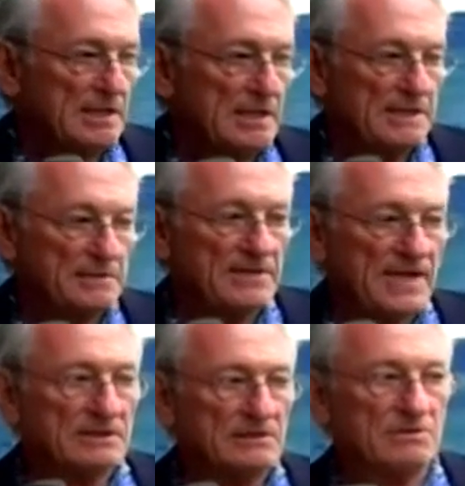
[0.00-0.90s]
and the
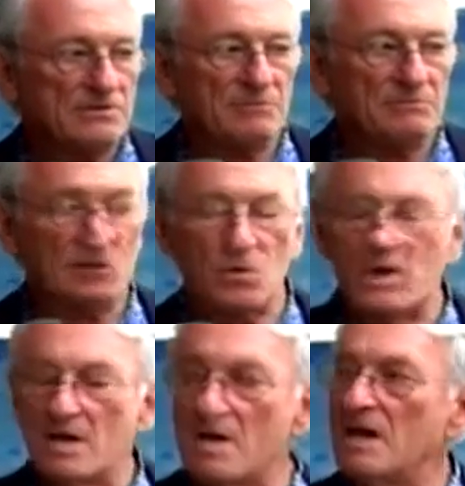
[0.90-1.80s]
fact that there's something
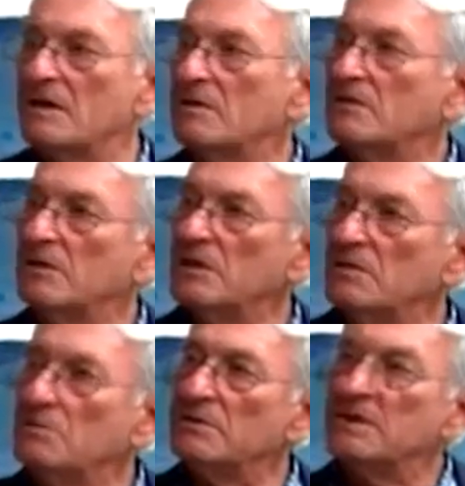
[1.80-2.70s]
going on that
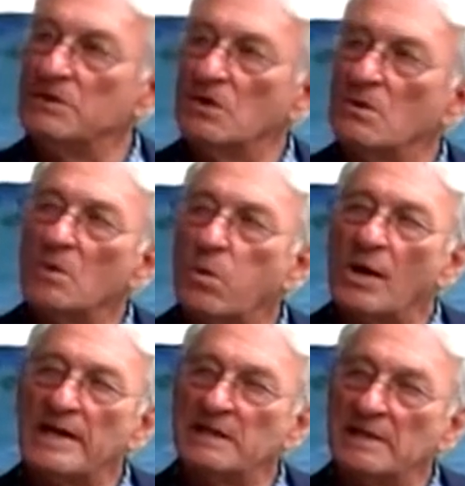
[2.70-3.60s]
you really don't
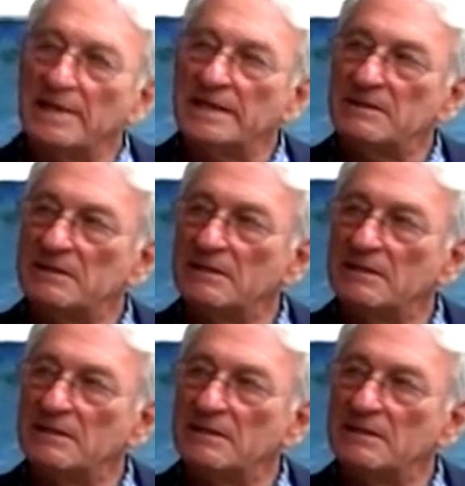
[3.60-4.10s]
quite get.